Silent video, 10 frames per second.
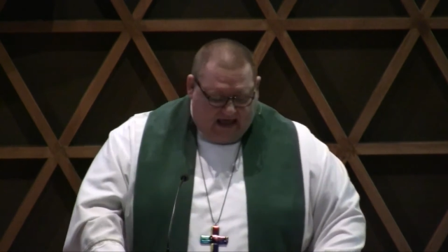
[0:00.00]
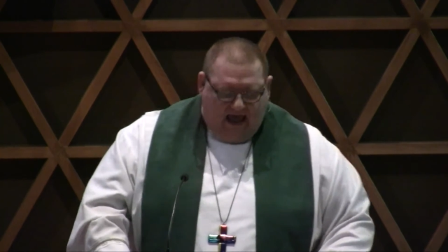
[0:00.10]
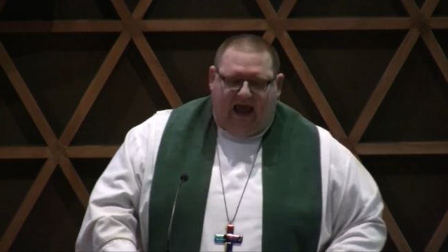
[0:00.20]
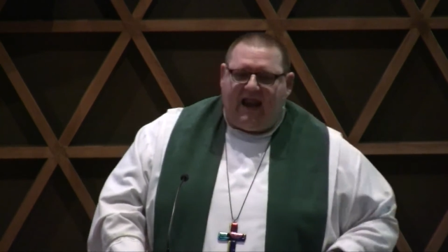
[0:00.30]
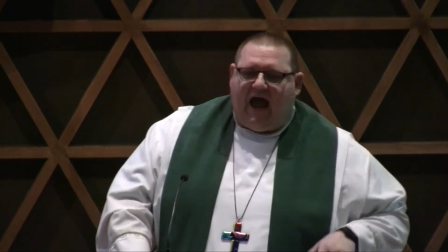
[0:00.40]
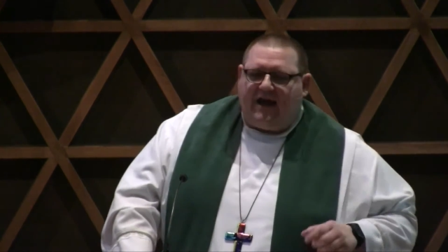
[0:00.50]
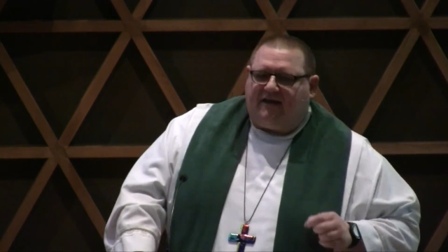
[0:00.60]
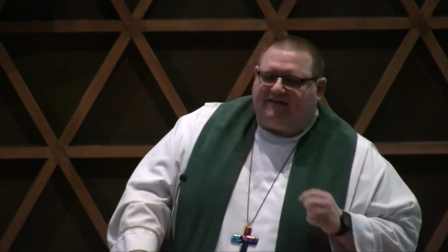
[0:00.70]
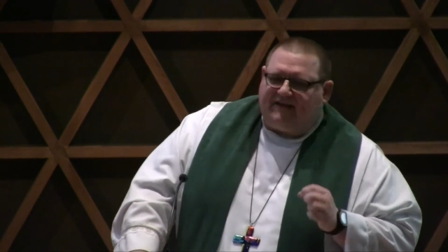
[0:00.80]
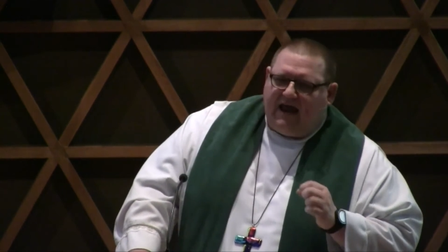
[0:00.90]
and
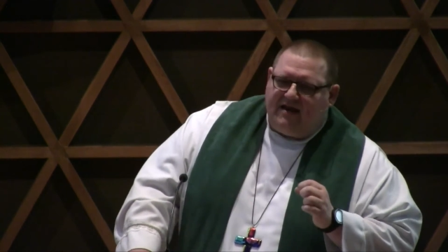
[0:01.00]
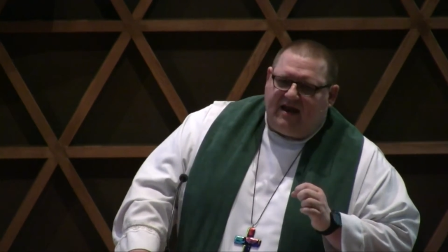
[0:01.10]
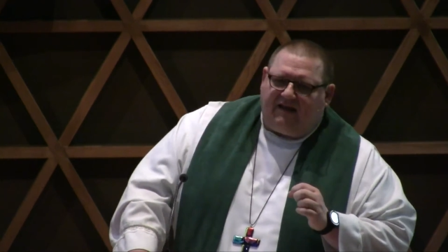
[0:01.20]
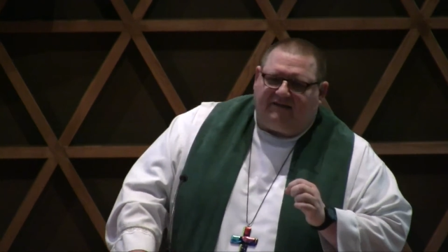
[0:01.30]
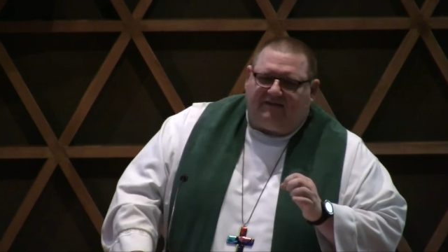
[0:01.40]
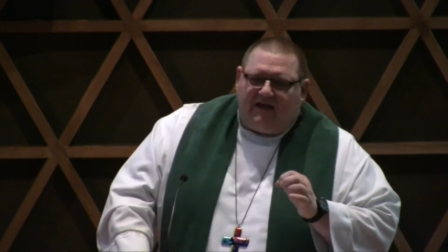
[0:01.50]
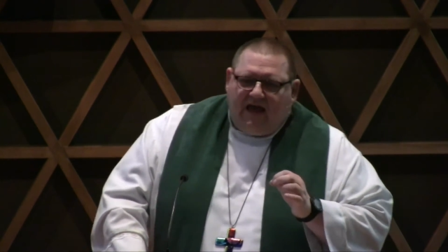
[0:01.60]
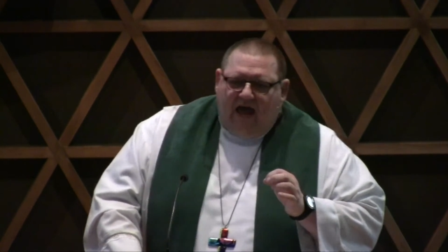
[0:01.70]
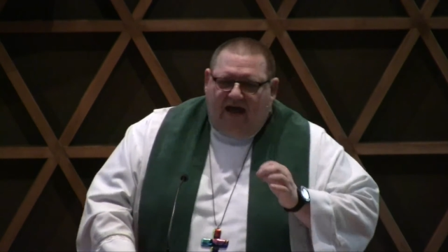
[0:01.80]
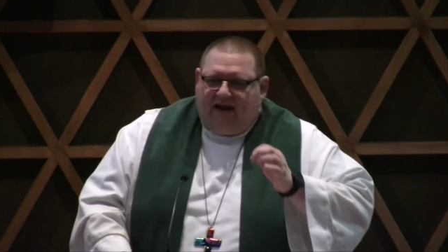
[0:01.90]
understand
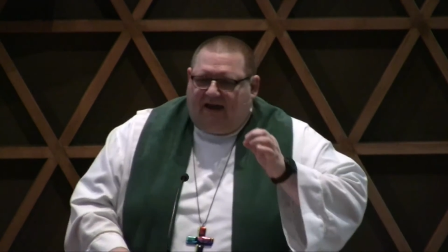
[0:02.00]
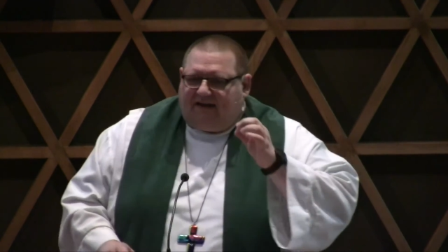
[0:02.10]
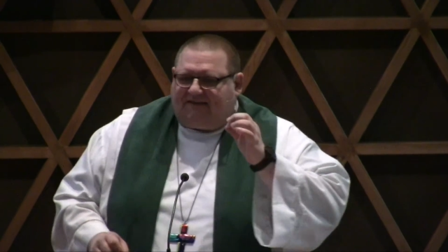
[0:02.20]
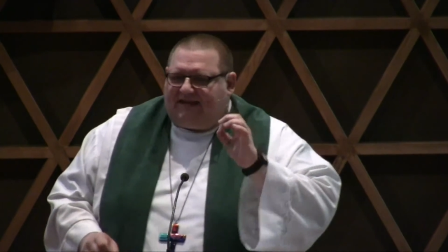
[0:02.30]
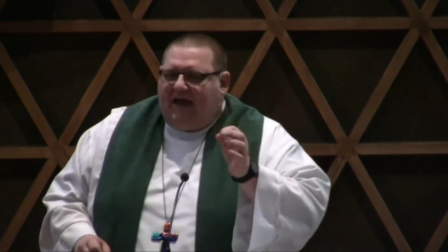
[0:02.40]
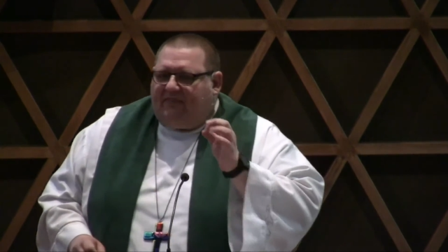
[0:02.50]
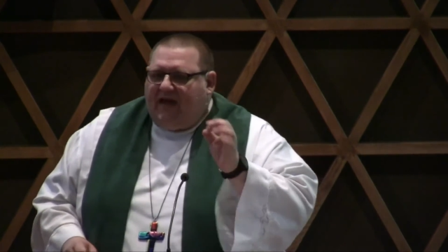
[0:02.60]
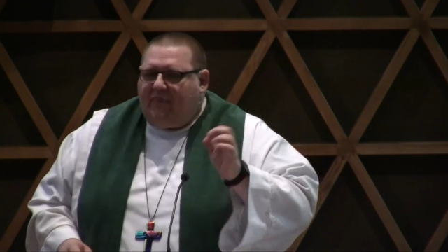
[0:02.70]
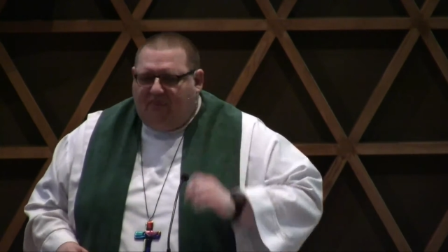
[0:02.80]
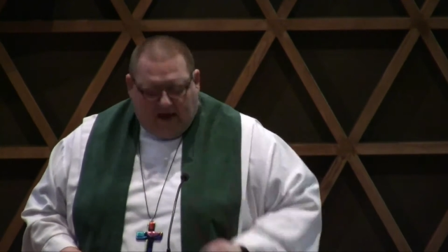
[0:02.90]

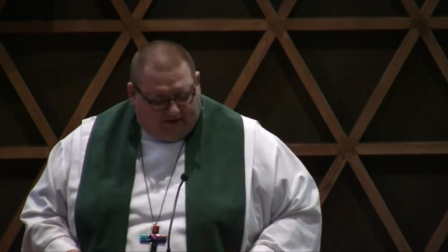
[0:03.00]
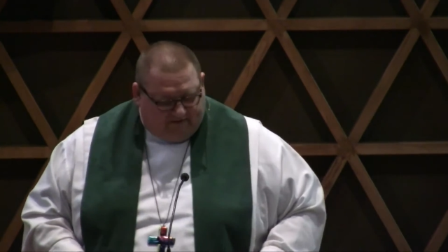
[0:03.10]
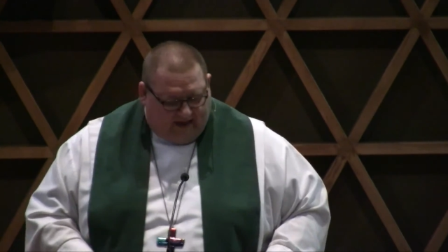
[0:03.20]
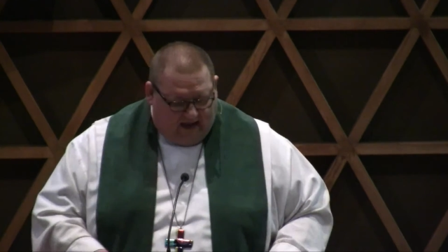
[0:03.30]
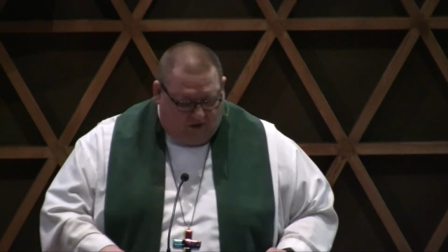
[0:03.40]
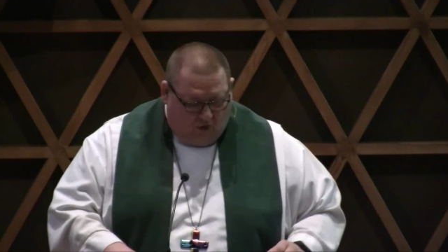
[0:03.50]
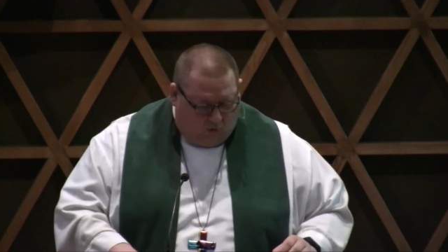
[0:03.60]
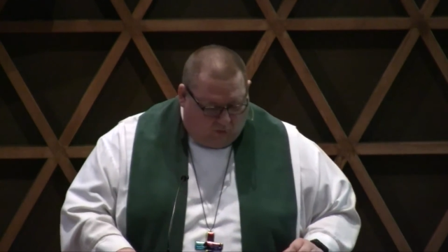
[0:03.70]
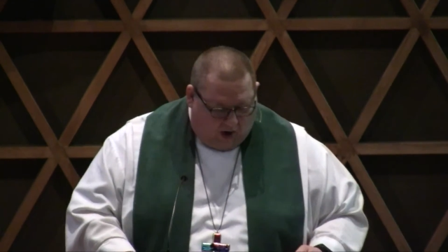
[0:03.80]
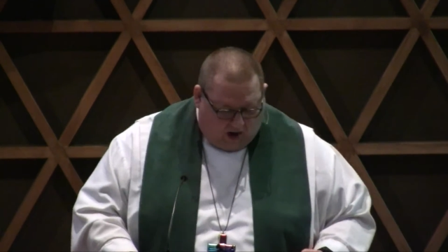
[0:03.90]
that things can
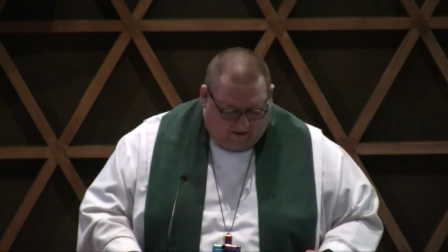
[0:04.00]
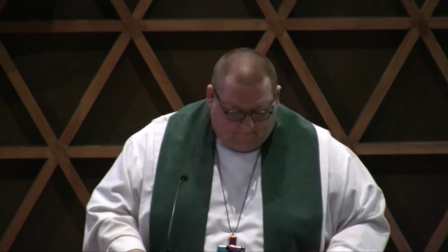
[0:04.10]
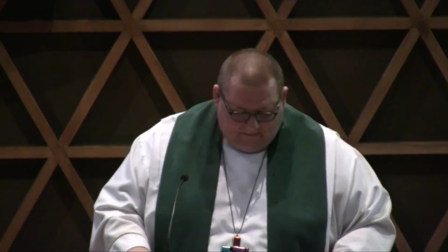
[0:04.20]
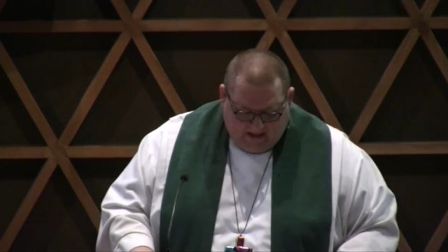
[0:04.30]
go wrong.